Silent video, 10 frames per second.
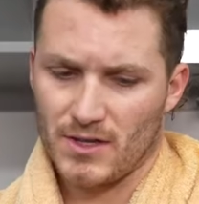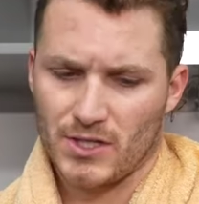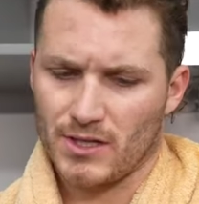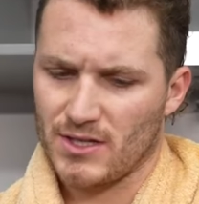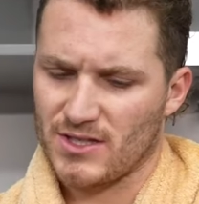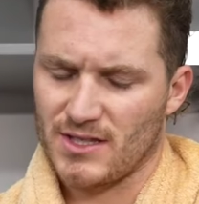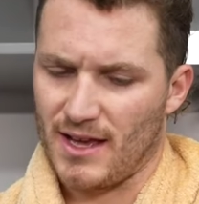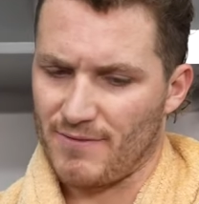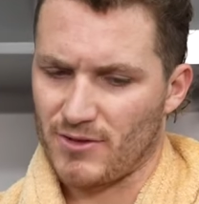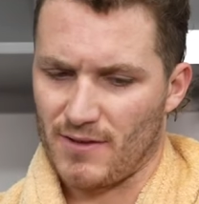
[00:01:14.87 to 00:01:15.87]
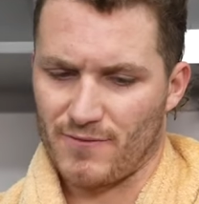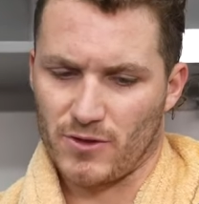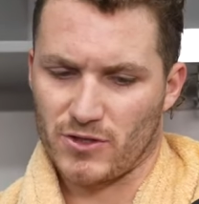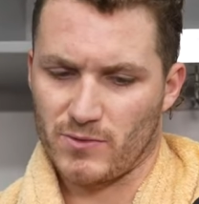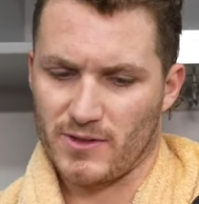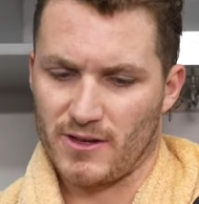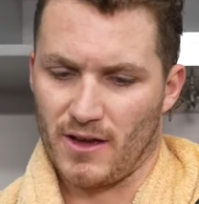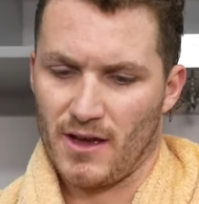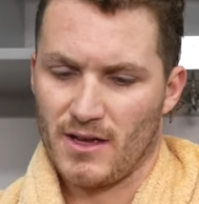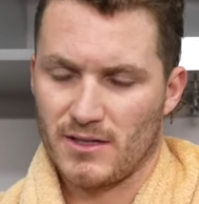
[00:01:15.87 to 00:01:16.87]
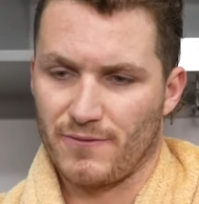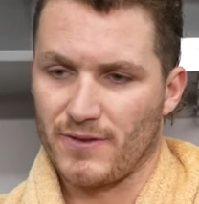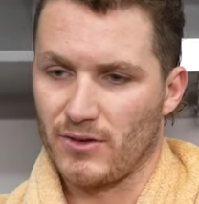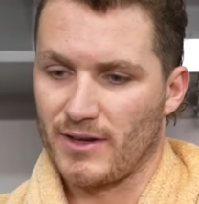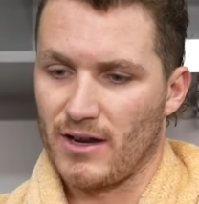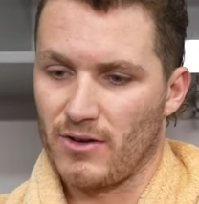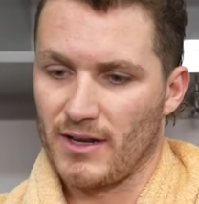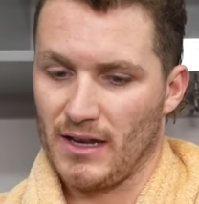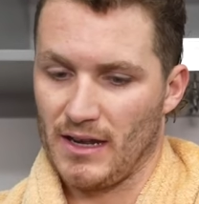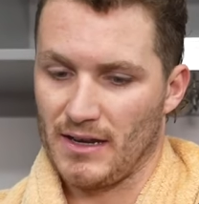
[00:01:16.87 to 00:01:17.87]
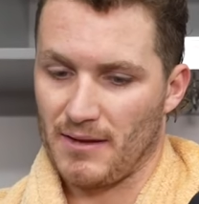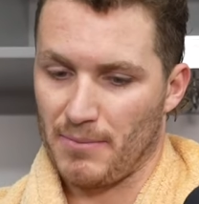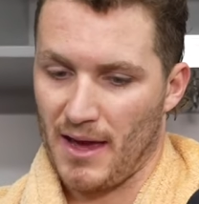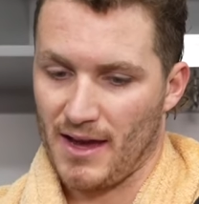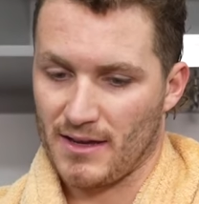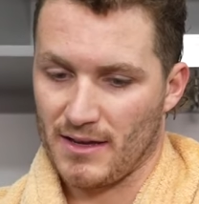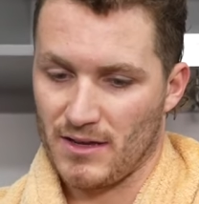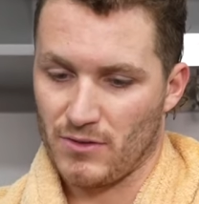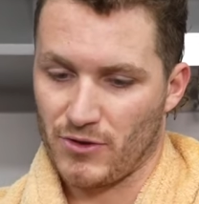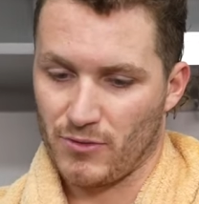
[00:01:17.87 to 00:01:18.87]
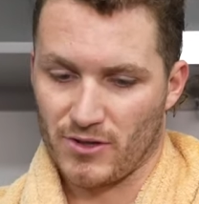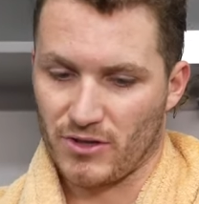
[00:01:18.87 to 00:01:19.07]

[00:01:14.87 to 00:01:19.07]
It took us after that first one to feel it out and get back and get used to it.